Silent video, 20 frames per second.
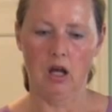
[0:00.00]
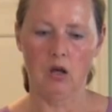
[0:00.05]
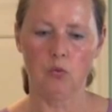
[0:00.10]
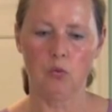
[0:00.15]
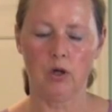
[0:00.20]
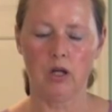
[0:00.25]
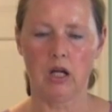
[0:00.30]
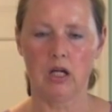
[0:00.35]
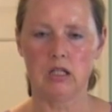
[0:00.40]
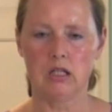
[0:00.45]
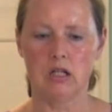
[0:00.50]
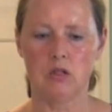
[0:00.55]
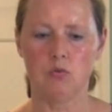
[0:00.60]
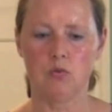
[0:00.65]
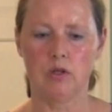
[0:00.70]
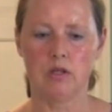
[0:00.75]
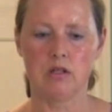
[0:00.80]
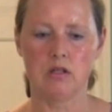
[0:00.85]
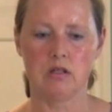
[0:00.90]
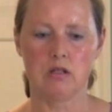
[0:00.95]
And what I
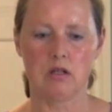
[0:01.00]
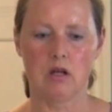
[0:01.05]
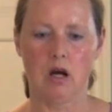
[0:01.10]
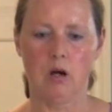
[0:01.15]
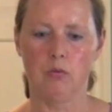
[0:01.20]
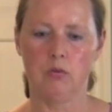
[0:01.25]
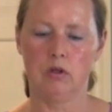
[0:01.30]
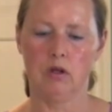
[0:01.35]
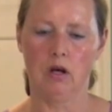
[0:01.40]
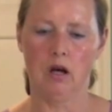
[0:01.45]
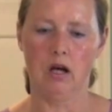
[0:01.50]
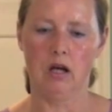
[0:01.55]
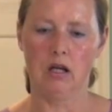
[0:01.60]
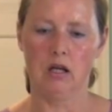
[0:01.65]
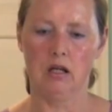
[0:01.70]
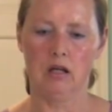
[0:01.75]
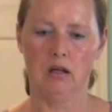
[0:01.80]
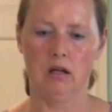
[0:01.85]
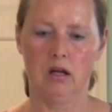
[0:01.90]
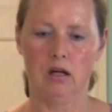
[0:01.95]
did was I would
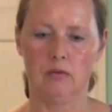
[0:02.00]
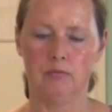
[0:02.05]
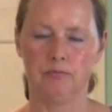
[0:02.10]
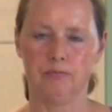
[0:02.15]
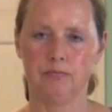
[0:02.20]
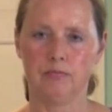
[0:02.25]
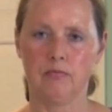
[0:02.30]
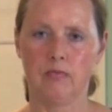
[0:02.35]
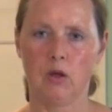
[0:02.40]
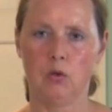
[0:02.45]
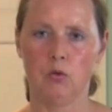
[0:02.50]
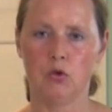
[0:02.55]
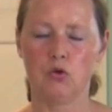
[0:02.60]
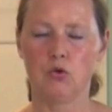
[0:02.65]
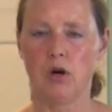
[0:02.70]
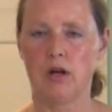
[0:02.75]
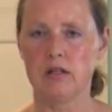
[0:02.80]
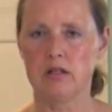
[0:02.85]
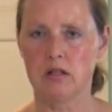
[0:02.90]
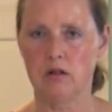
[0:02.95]

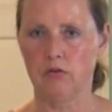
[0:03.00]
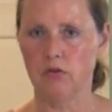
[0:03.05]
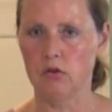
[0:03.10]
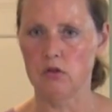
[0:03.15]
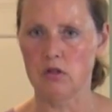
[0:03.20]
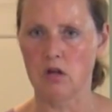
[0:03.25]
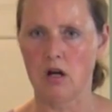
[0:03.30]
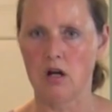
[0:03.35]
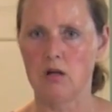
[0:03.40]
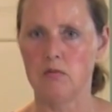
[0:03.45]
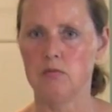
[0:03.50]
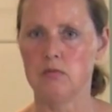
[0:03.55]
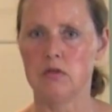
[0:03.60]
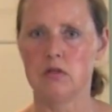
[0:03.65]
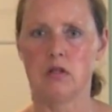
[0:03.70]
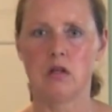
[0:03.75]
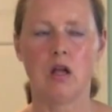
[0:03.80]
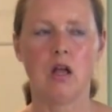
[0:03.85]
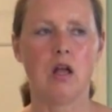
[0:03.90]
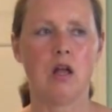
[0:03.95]
try several
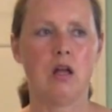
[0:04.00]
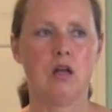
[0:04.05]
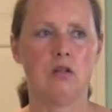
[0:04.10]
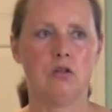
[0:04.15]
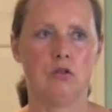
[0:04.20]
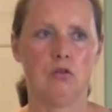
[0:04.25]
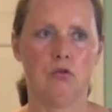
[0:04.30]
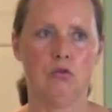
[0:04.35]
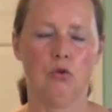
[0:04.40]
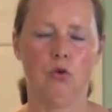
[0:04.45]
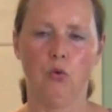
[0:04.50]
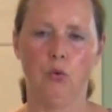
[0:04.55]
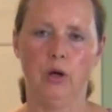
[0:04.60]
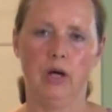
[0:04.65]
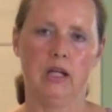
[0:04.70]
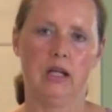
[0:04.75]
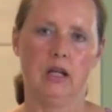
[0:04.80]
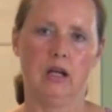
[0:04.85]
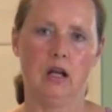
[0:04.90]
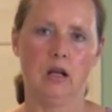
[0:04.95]
times to
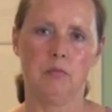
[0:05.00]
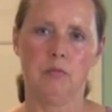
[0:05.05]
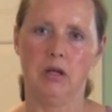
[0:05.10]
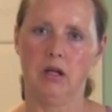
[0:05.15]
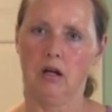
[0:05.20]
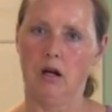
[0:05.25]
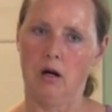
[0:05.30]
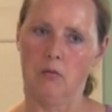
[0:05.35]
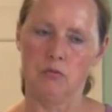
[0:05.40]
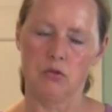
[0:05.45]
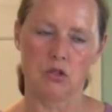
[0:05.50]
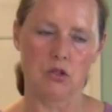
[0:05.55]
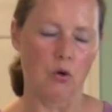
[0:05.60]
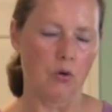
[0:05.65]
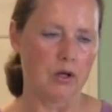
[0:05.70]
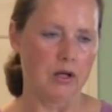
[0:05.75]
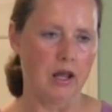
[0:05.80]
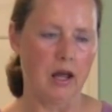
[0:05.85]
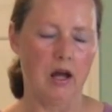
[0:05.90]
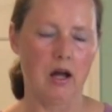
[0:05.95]
quit, and I'd become
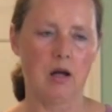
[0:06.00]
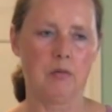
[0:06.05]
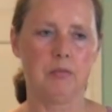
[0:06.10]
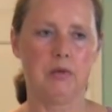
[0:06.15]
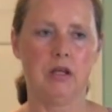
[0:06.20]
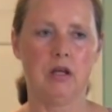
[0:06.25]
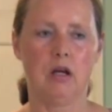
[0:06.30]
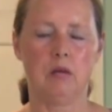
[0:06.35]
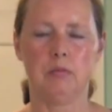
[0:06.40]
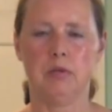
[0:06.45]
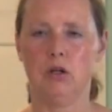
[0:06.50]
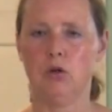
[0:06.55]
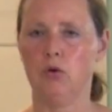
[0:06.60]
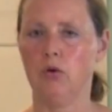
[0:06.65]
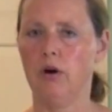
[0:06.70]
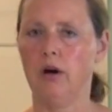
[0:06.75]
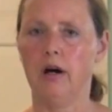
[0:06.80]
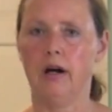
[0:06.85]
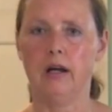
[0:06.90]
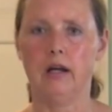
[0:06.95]
so unhappy, I'd be
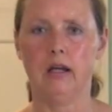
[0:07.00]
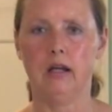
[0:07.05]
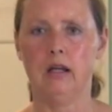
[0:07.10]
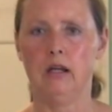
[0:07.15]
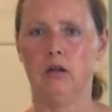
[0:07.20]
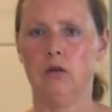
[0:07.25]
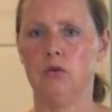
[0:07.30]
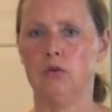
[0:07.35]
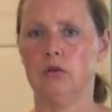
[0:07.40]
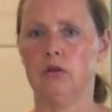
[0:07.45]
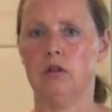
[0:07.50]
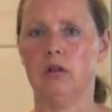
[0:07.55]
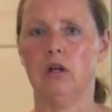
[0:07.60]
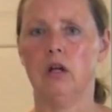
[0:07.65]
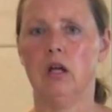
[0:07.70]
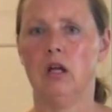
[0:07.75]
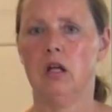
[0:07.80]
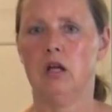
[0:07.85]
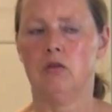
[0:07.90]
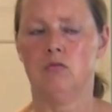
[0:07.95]
crying
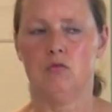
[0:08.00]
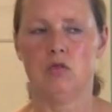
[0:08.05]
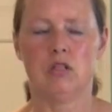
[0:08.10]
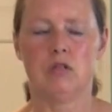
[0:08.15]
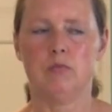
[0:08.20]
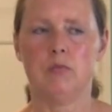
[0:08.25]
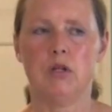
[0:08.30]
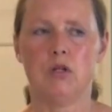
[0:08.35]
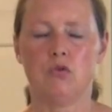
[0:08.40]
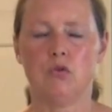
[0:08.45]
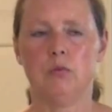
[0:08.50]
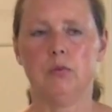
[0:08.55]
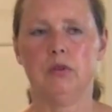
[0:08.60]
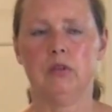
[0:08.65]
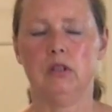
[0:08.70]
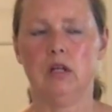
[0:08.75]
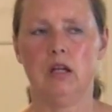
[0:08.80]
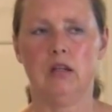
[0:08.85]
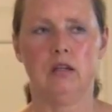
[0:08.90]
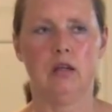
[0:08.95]
or just
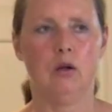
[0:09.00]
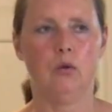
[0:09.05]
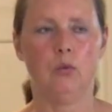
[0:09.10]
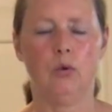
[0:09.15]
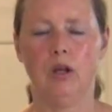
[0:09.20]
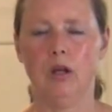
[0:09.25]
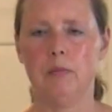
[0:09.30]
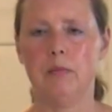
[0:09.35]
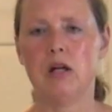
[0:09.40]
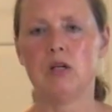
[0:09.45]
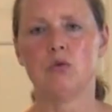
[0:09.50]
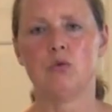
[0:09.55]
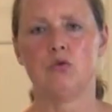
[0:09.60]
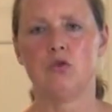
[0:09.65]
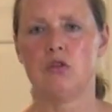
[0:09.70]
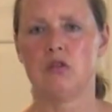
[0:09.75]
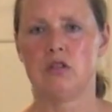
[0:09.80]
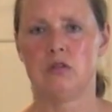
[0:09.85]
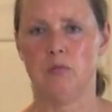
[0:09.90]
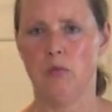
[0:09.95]
miserable, and I think, well, I might as well
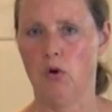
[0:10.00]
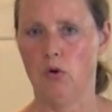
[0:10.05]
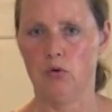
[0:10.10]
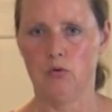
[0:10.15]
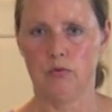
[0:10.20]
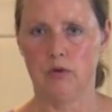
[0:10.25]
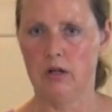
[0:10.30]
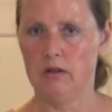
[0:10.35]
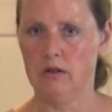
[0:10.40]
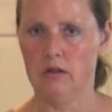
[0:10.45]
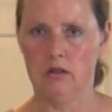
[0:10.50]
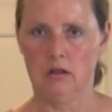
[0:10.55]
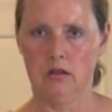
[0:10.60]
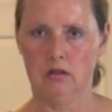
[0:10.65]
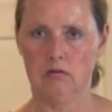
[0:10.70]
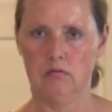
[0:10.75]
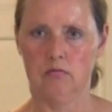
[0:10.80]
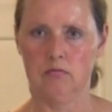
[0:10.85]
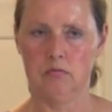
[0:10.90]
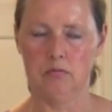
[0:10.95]
just smoke rather
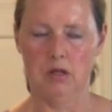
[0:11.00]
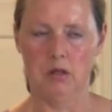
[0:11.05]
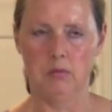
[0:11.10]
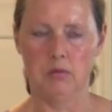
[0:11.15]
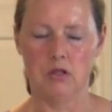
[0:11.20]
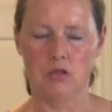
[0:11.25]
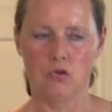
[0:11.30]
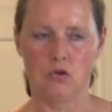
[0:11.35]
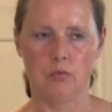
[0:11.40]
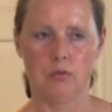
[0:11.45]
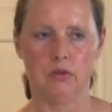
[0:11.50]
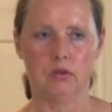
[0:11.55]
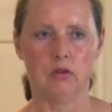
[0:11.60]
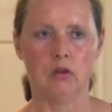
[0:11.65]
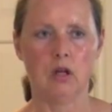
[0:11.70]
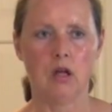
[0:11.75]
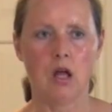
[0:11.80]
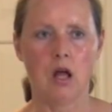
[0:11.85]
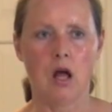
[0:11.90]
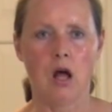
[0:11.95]
than be
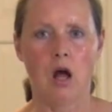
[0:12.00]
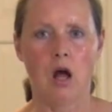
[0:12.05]
miserable.